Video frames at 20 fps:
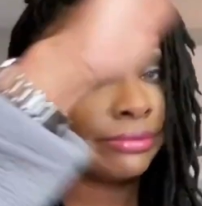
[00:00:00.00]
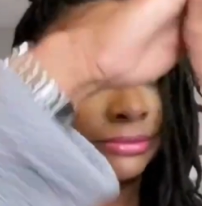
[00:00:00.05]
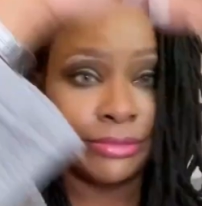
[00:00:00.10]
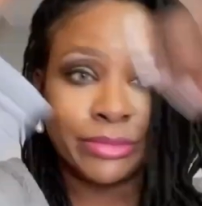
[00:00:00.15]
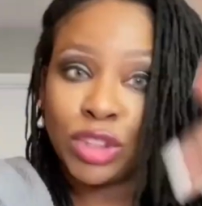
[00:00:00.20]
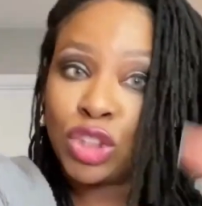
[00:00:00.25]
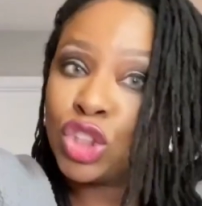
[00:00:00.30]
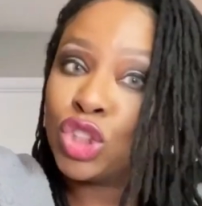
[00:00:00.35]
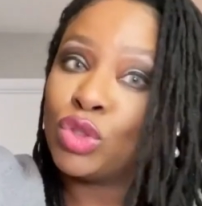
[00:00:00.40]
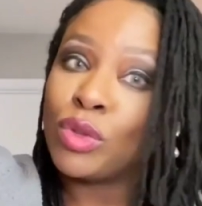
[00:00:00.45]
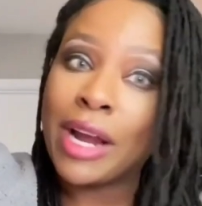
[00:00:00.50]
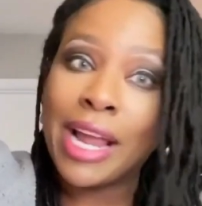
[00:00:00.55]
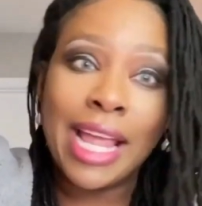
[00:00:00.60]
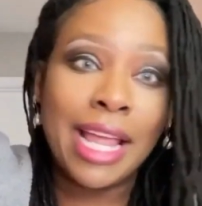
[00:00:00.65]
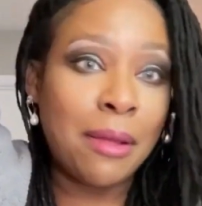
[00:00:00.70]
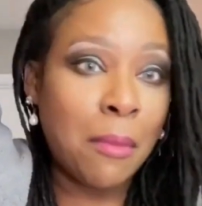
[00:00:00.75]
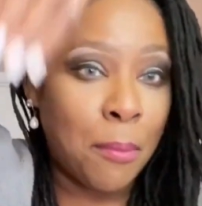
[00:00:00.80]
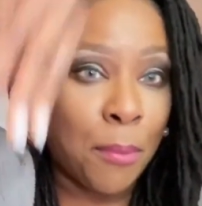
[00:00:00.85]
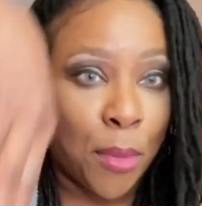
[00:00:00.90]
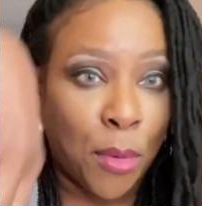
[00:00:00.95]

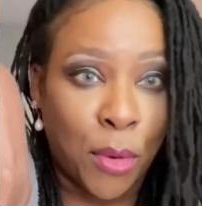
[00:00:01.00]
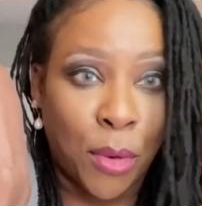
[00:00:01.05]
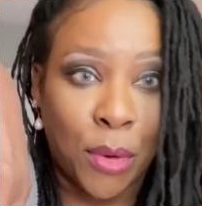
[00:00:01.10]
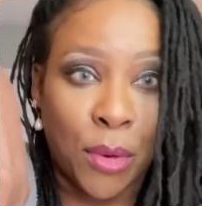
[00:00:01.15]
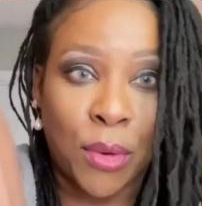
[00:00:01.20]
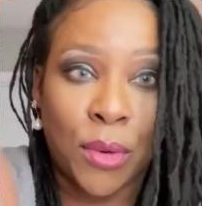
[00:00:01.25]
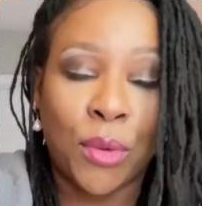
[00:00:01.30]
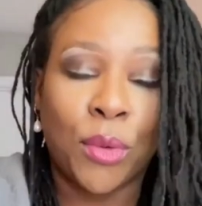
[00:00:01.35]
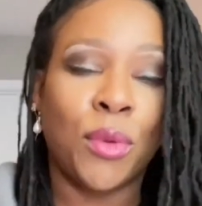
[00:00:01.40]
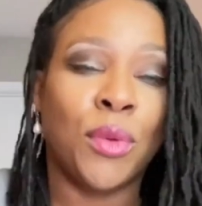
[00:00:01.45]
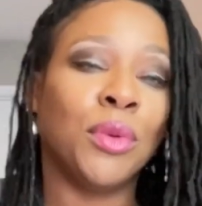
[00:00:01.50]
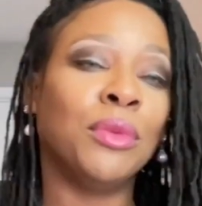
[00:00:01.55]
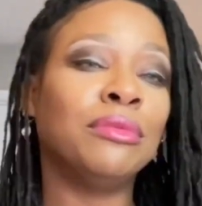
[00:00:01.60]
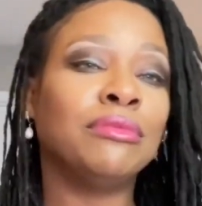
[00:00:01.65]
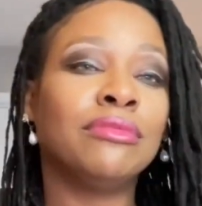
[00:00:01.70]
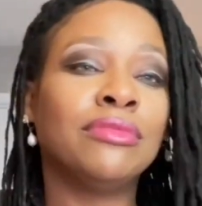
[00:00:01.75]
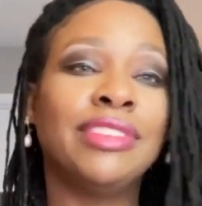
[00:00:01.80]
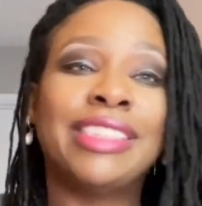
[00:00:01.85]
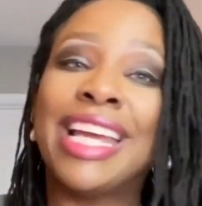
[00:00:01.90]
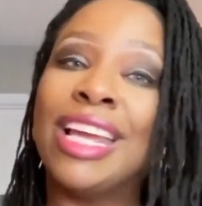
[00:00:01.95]
Straight.
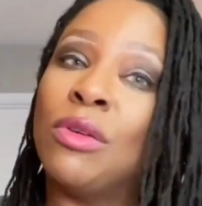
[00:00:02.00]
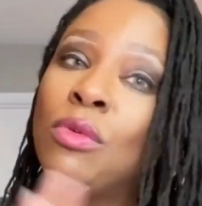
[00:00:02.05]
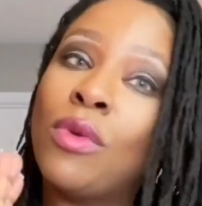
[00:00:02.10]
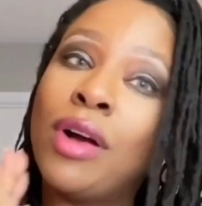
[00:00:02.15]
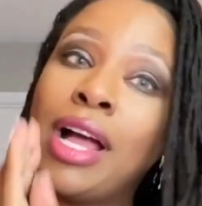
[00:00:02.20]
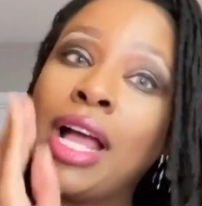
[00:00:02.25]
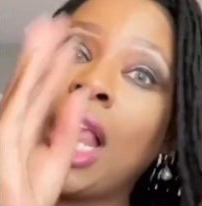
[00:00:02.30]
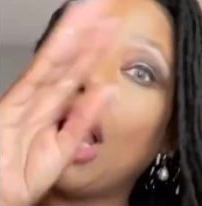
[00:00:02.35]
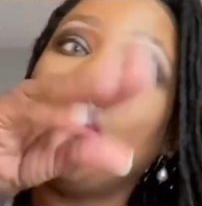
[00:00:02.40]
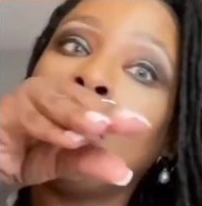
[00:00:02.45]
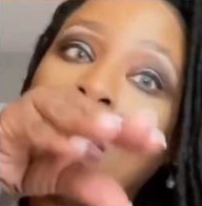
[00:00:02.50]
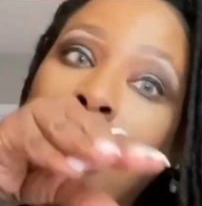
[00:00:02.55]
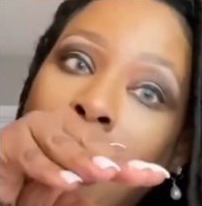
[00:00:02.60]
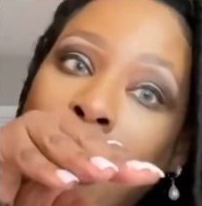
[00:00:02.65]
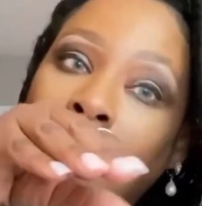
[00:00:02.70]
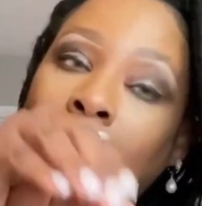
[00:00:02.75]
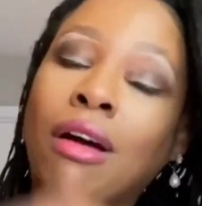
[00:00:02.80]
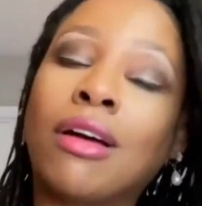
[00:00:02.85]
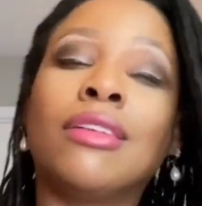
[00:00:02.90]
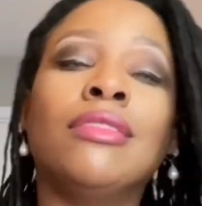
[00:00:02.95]
Day 1.
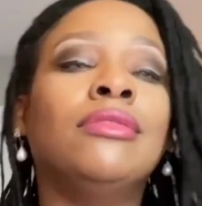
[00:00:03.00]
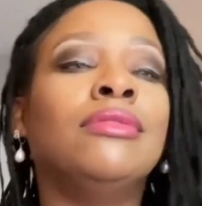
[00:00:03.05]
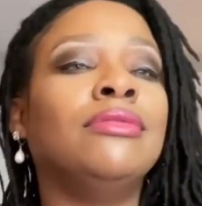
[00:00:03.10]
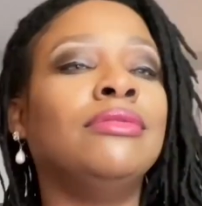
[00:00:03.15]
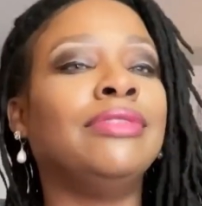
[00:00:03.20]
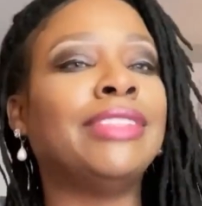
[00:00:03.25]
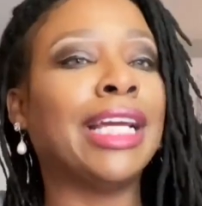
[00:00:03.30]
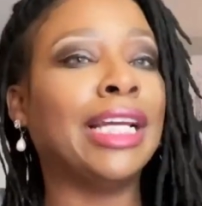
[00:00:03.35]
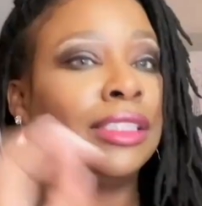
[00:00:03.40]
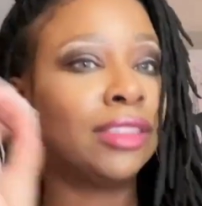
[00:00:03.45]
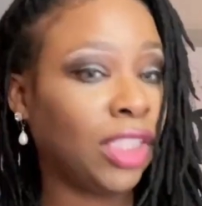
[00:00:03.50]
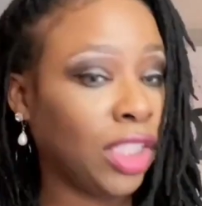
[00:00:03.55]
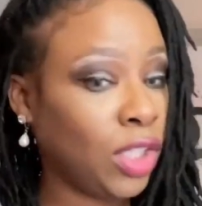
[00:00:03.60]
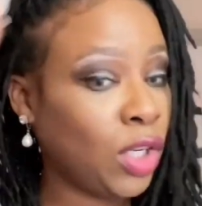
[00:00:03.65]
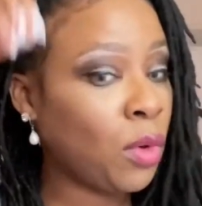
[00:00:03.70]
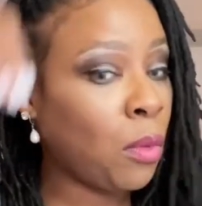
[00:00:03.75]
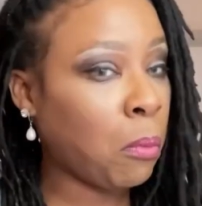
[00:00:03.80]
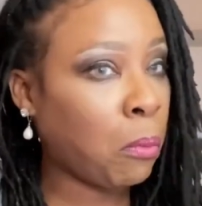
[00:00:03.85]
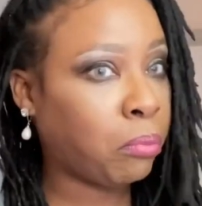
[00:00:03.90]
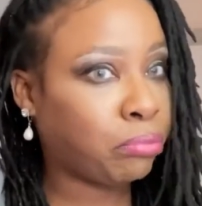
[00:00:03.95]
Day
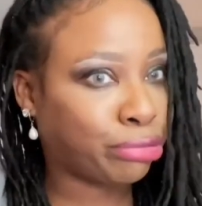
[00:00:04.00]
2.